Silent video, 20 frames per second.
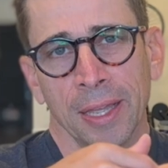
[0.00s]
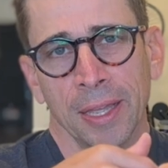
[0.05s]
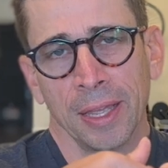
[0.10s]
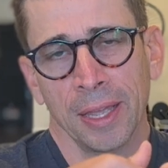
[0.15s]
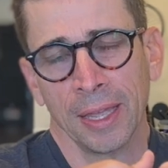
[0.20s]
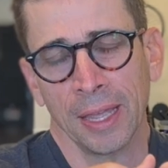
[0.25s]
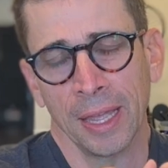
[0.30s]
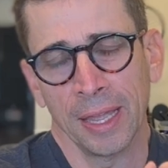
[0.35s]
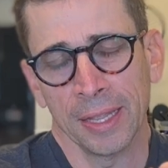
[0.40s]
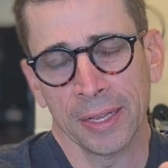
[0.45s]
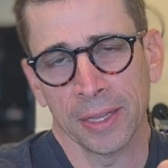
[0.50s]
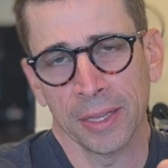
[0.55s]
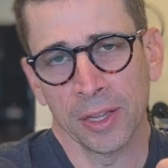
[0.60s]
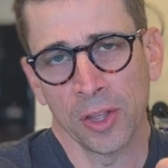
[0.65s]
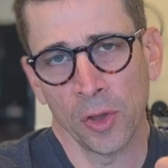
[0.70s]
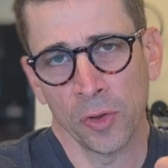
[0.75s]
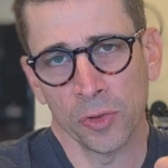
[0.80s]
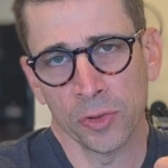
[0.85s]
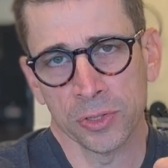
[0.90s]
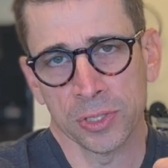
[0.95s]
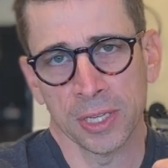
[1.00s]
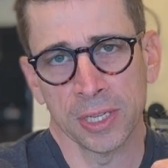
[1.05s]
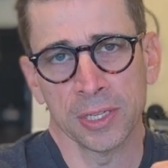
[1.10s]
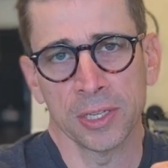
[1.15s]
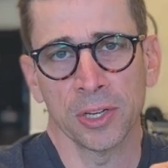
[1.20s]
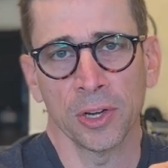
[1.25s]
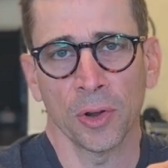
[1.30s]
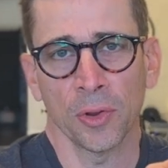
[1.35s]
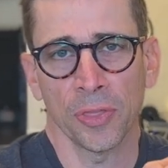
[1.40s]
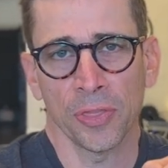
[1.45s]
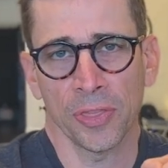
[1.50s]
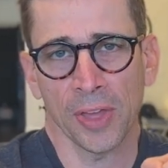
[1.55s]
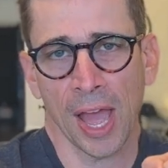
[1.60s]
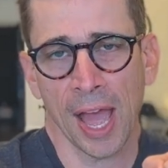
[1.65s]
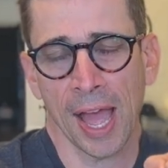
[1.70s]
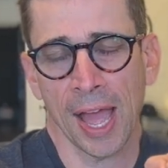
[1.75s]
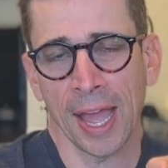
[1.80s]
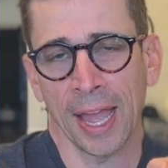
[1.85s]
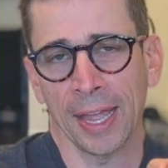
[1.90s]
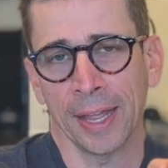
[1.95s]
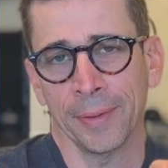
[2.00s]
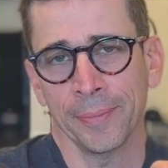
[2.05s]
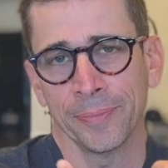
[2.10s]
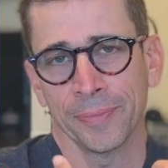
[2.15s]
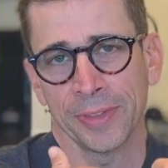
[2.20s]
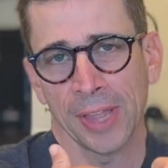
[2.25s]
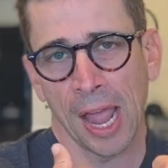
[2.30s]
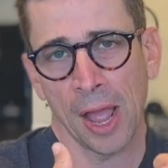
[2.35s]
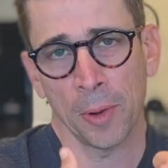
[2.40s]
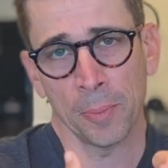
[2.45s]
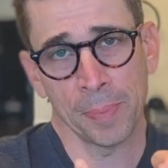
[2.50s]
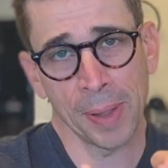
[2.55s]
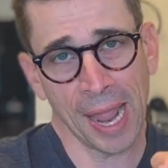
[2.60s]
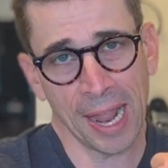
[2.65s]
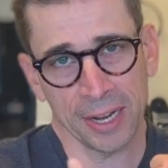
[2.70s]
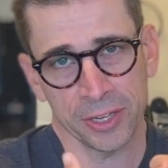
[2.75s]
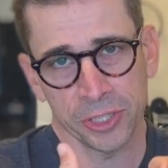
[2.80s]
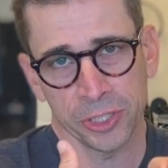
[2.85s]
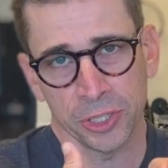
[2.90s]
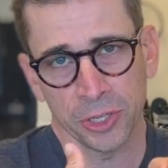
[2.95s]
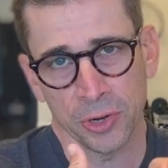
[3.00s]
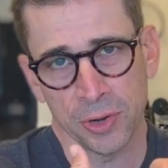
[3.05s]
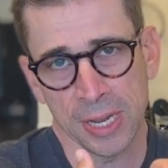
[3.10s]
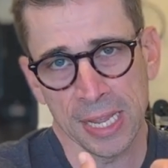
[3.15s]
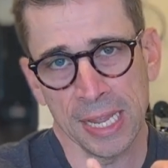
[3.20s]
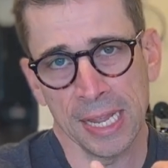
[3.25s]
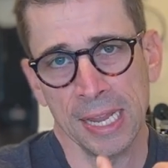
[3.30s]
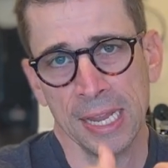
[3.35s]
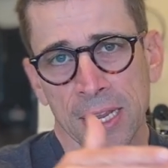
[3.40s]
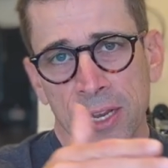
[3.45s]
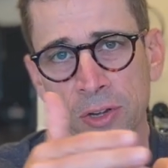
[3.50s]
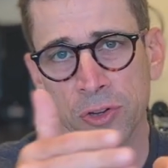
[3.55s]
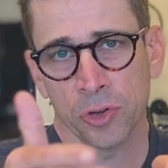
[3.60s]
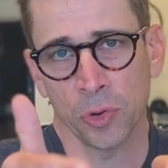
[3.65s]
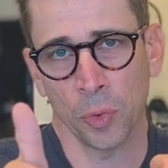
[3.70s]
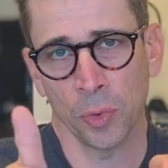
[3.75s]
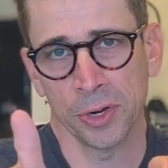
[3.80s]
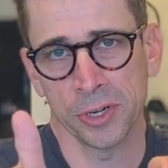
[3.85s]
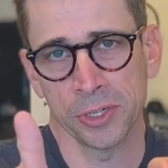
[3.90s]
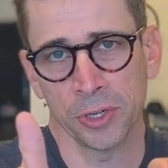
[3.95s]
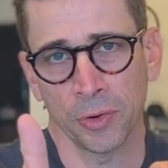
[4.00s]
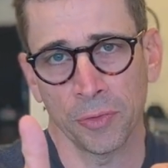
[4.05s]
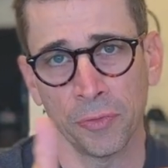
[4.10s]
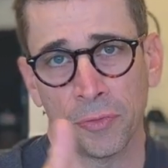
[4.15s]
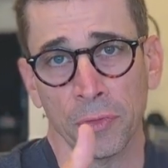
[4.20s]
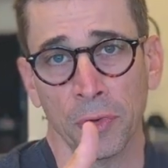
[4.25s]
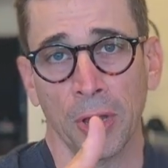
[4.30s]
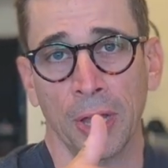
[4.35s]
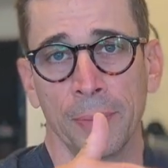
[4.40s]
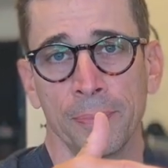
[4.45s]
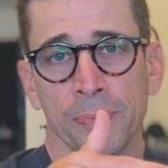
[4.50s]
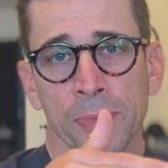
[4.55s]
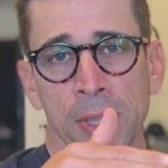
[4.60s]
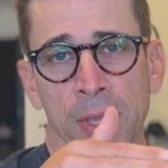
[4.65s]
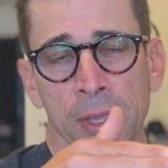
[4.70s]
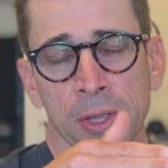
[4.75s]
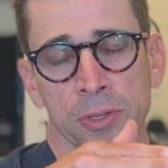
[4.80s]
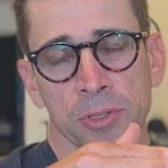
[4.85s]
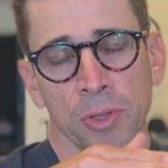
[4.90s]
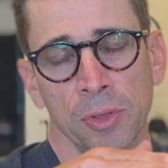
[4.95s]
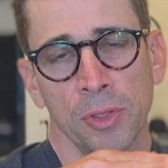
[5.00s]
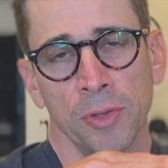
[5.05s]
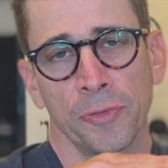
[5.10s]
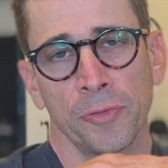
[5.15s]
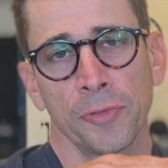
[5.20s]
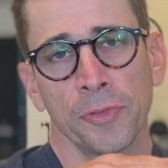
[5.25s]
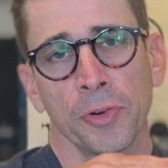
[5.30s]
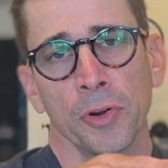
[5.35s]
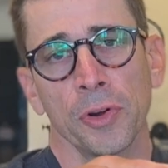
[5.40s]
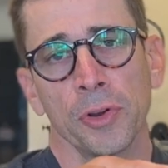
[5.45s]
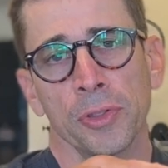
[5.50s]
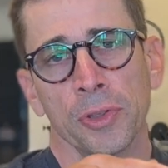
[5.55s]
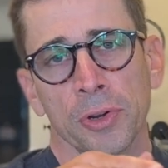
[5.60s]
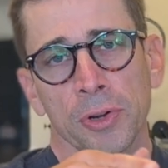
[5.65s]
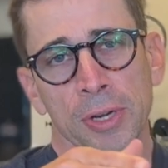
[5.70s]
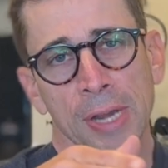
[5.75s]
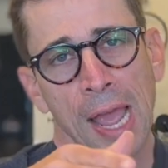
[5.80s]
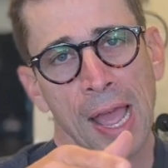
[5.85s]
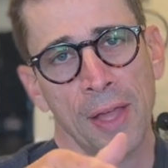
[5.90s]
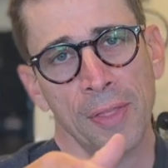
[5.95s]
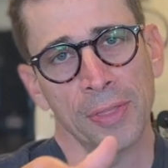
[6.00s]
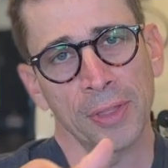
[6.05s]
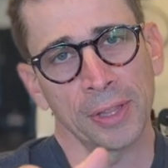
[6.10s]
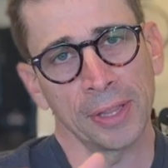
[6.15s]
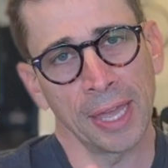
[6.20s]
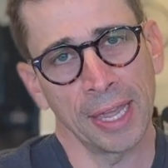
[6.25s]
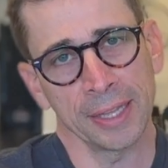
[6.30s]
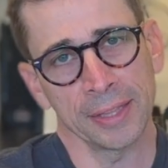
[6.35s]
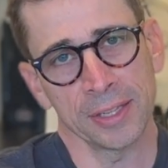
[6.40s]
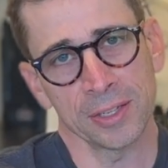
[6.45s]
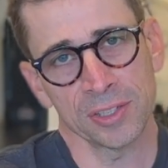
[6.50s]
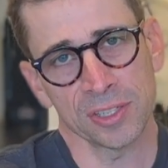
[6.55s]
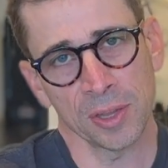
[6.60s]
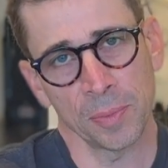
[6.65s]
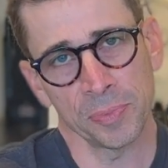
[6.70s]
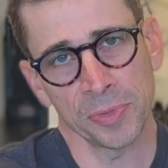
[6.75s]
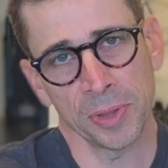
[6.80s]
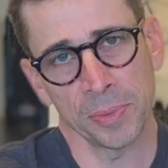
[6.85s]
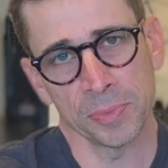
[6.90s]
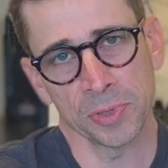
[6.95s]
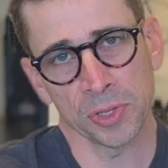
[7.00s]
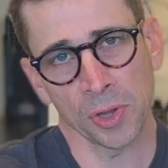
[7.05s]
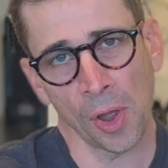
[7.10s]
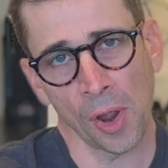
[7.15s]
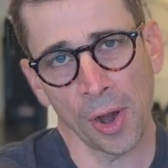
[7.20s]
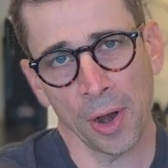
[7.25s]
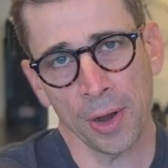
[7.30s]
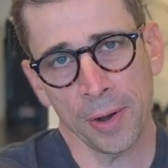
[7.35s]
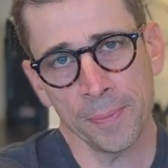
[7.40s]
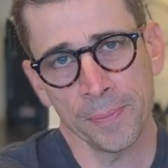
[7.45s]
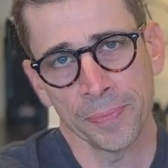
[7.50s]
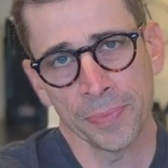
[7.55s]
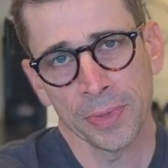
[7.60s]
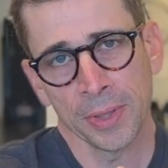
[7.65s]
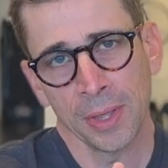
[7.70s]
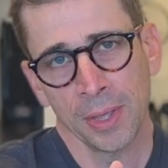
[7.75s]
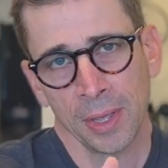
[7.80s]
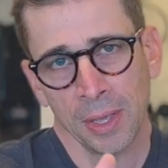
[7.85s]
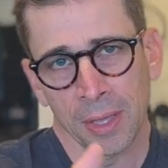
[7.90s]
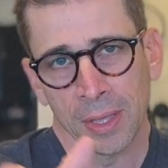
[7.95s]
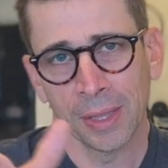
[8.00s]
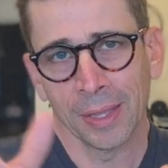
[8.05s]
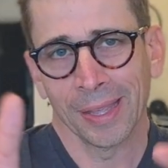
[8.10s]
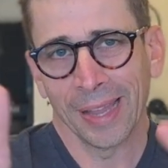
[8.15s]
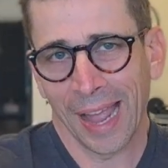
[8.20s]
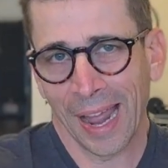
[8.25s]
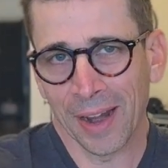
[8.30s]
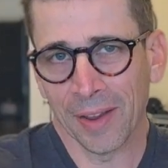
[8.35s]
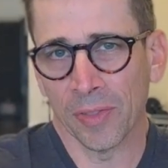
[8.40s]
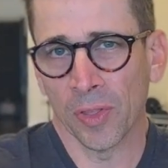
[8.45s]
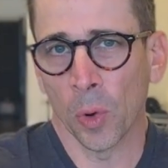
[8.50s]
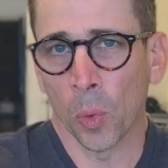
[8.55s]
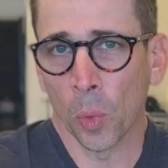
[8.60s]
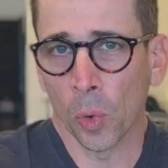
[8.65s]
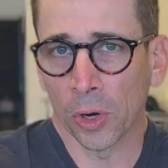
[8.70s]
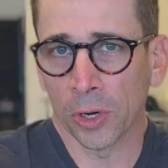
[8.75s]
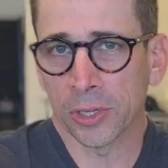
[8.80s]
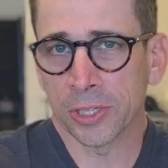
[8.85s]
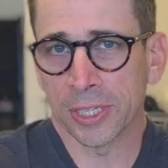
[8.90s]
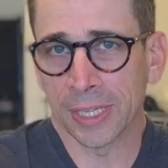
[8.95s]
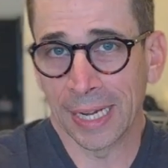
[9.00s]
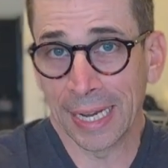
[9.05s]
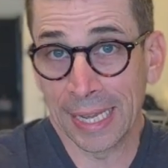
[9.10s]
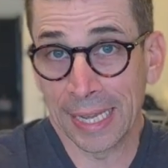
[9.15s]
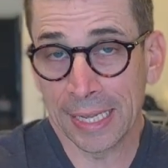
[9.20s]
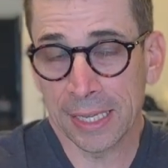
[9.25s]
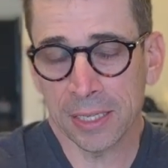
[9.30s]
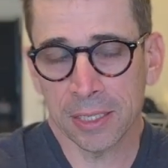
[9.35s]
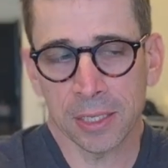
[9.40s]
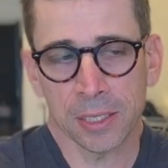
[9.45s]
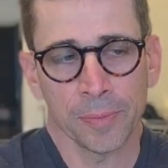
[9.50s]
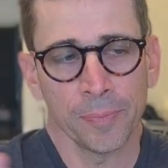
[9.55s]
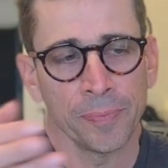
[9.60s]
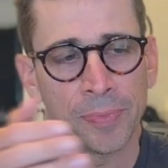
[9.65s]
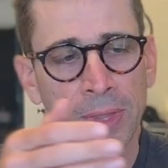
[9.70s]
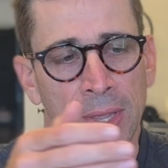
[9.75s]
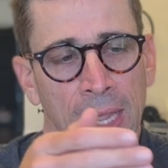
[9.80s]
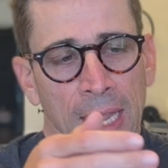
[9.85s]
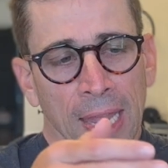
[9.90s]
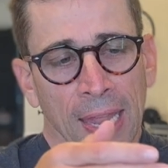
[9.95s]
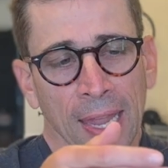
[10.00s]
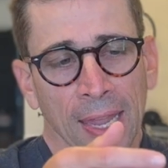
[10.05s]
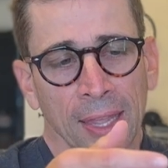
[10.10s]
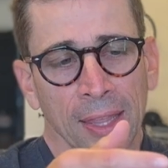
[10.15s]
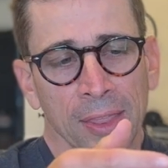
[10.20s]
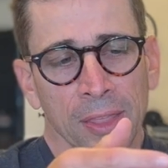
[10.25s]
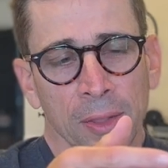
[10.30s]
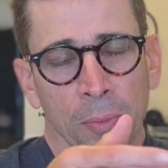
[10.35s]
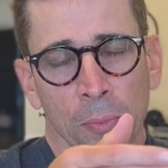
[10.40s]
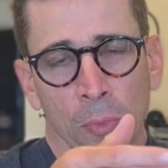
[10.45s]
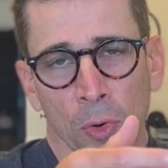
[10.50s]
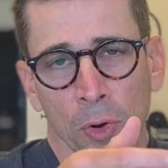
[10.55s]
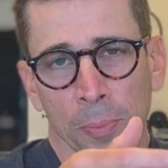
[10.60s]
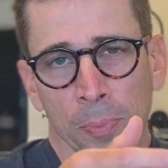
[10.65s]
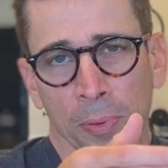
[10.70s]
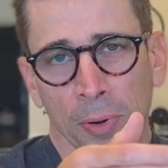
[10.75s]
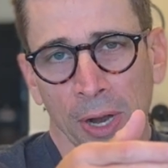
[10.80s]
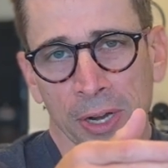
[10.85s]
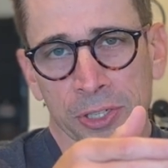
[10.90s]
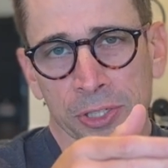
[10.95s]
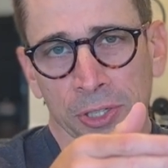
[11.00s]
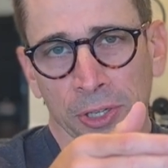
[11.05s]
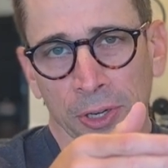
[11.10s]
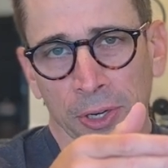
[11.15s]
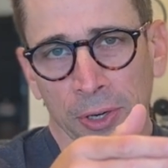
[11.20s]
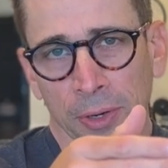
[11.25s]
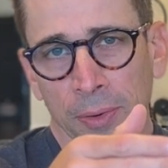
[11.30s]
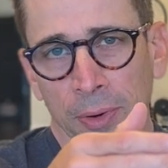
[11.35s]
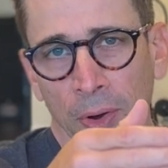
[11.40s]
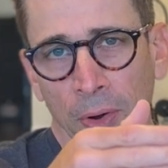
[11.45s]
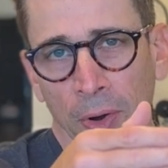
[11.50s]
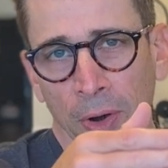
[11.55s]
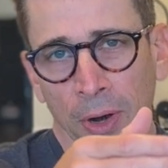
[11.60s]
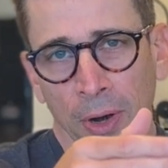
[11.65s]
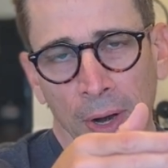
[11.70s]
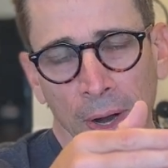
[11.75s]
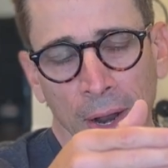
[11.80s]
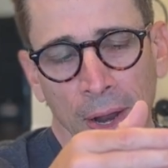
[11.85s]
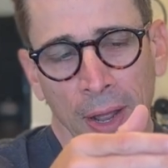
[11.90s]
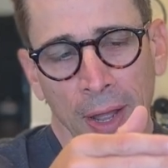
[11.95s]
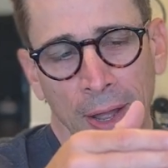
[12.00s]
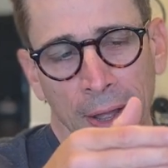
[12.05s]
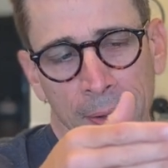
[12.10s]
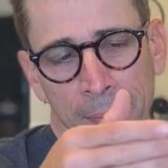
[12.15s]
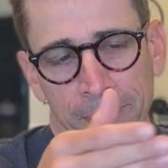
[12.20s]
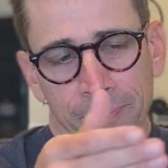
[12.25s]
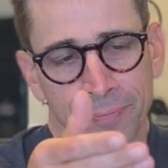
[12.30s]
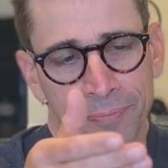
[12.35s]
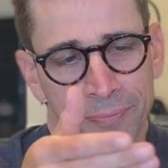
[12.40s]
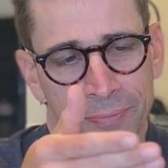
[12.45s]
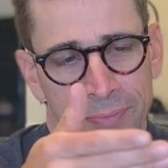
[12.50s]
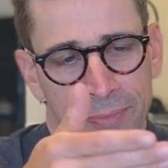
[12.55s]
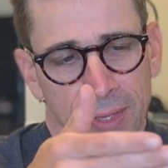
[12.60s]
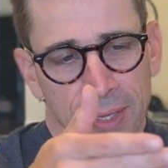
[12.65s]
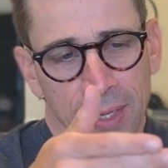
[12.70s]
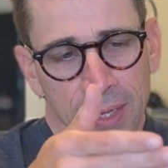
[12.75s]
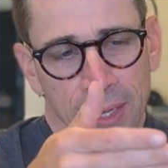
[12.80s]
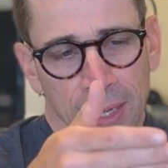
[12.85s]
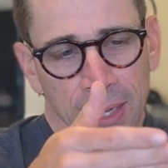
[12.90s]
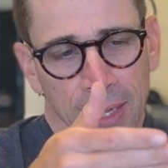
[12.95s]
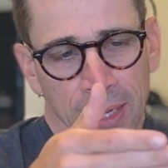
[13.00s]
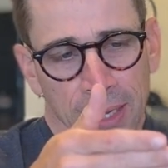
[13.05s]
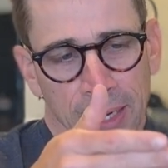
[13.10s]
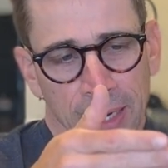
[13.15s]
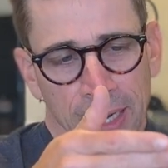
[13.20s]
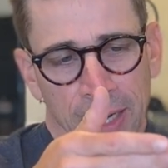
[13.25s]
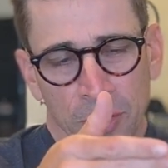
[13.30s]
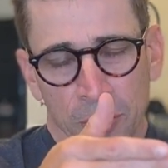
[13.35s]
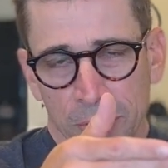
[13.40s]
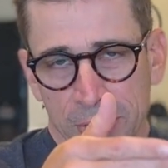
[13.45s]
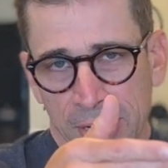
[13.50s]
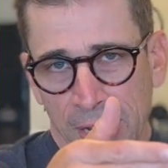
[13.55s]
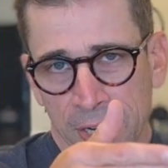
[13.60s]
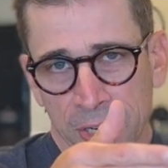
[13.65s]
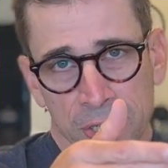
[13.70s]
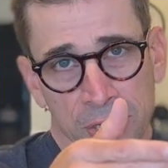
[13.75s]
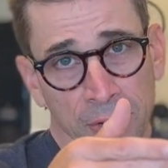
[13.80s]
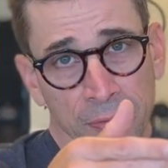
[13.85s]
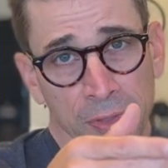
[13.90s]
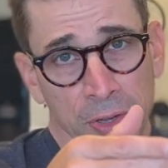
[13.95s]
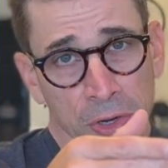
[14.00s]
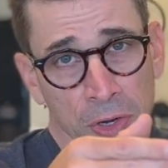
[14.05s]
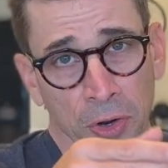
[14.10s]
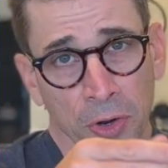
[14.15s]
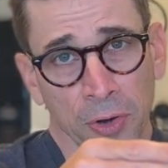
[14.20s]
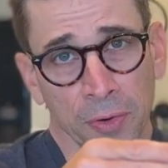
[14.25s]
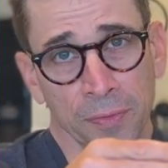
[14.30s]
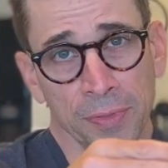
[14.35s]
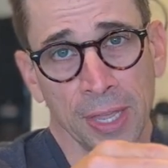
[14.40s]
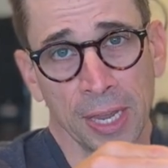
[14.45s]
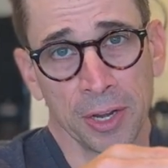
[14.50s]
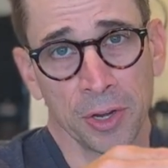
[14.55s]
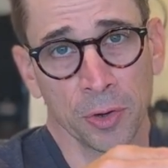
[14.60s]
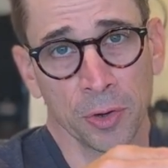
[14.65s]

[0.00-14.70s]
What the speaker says: it goes into your thigh, down past your knee, towards your foot. So the further down the leg the symptoms are, kind of the worse it is, and the more pressure or irritation of the nerve that you're